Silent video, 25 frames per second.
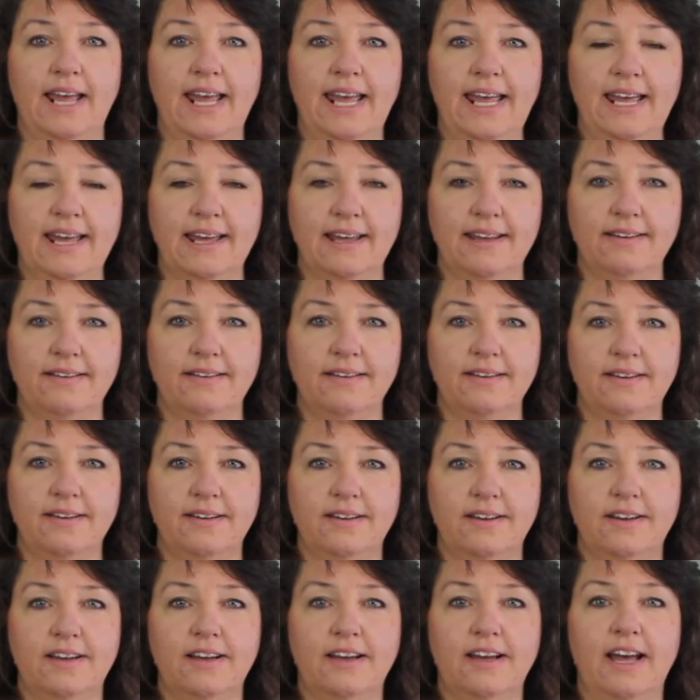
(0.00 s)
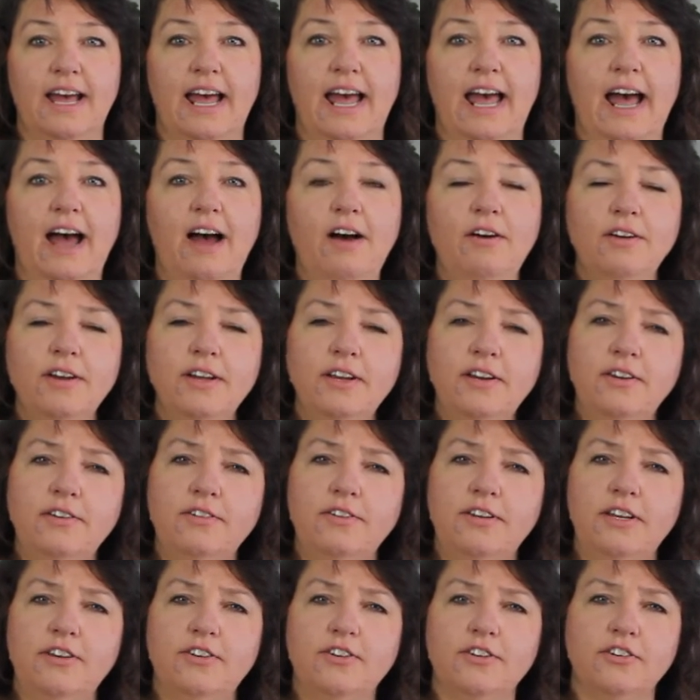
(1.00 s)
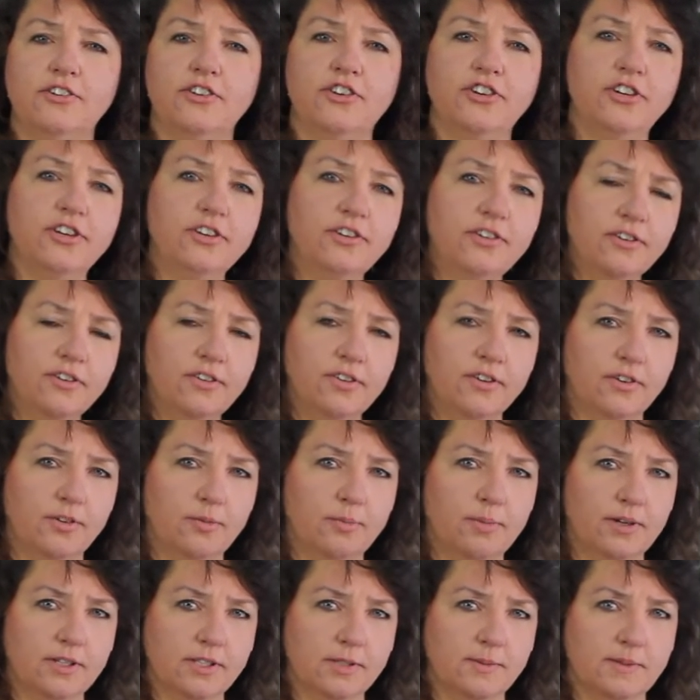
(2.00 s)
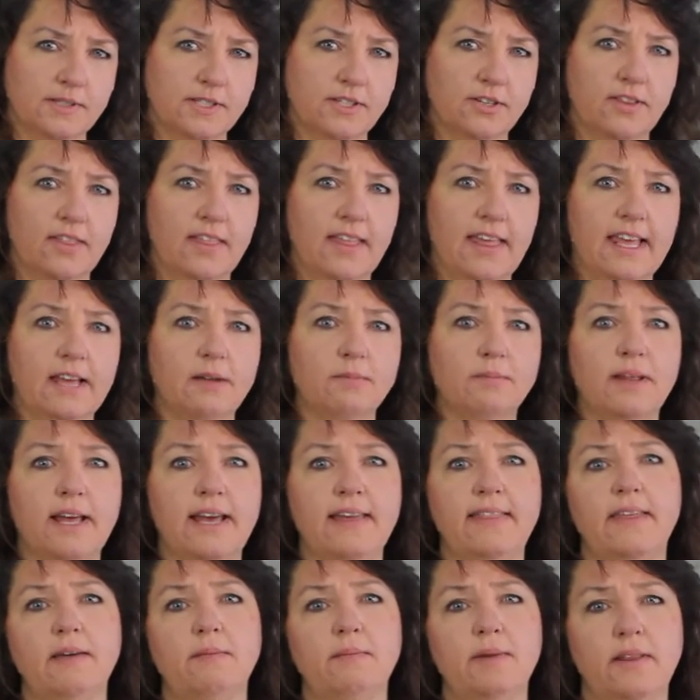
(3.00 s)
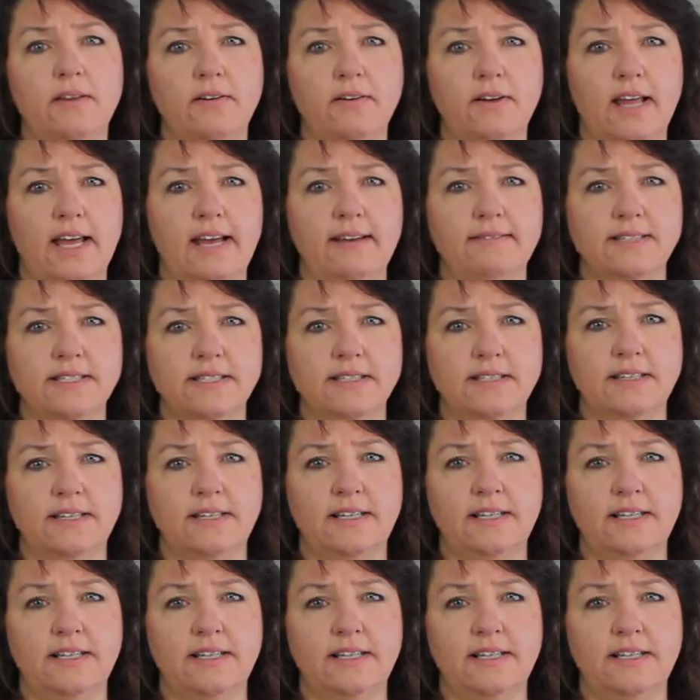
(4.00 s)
And how can you teach your children those principles so that they can apply them in their lives?